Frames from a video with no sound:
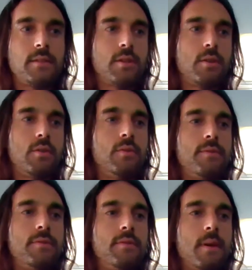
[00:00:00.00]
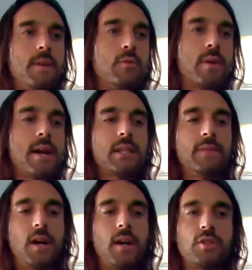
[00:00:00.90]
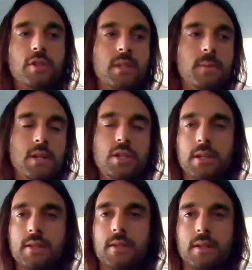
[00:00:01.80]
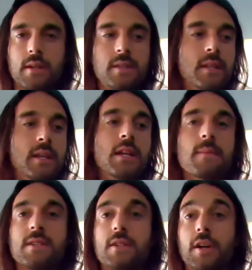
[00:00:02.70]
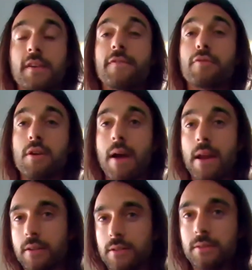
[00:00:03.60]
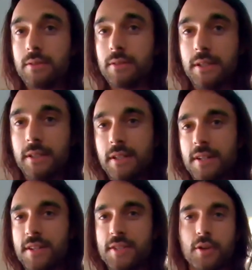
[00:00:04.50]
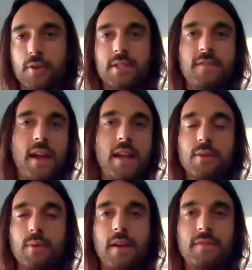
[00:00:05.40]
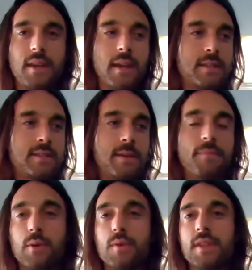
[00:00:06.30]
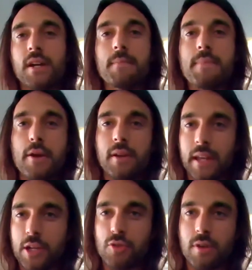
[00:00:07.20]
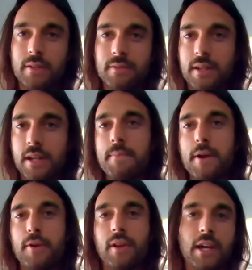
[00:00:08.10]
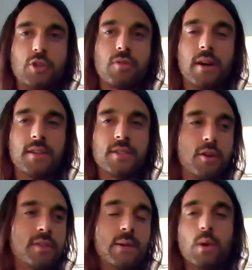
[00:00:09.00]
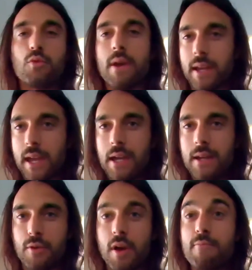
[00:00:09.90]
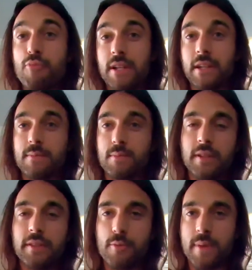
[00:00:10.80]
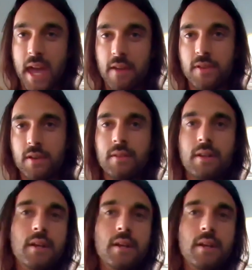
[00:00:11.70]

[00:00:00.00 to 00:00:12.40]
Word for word: So, I mean, reactive oxygen species, a, a synonym is called a free radical. So it's a fancy way of saying it's something with an unpaired electron. And unpaired electrons are somewhat renegade. They're unpredictable in their behavior.